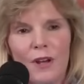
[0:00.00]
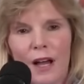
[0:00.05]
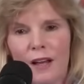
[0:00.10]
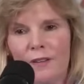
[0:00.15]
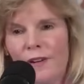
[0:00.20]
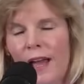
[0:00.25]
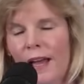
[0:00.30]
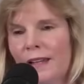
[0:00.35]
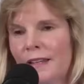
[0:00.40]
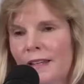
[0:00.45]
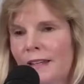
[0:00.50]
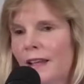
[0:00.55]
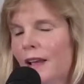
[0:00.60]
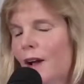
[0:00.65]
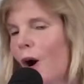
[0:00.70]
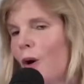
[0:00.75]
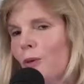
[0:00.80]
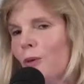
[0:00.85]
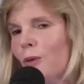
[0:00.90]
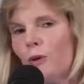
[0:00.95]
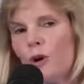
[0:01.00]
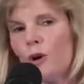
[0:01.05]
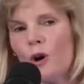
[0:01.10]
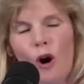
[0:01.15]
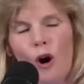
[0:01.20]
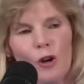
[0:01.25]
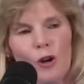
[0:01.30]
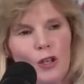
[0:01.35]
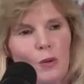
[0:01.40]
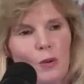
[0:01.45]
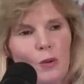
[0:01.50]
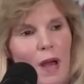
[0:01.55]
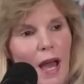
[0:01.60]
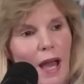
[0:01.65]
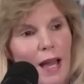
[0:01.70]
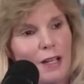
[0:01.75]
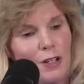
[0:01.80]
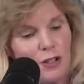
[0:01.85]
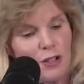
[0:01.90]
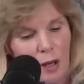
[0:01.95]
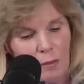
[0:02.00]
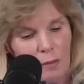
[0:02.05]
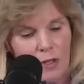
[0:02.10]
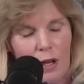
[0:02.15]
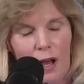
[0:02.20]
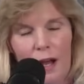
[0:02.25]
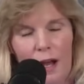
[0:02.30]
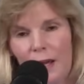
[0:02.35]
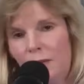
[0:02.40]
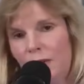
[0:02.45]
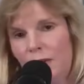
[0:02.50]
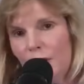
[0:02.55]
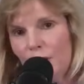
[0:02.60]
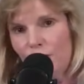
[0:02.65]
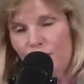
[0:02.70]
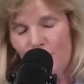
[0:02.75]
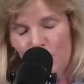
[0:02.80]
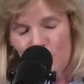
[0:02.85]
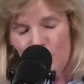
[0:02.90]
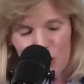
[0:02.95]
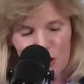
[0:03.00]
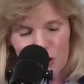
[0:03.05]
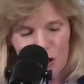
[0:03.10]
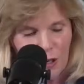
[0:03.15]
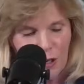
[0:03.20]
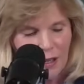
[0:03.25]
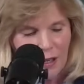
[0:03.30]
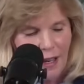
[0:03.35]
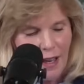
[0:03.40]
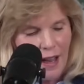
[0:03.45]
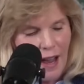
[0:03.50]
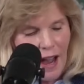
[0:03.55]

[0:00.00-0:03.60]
I've had, they'll call you back sometime in the future.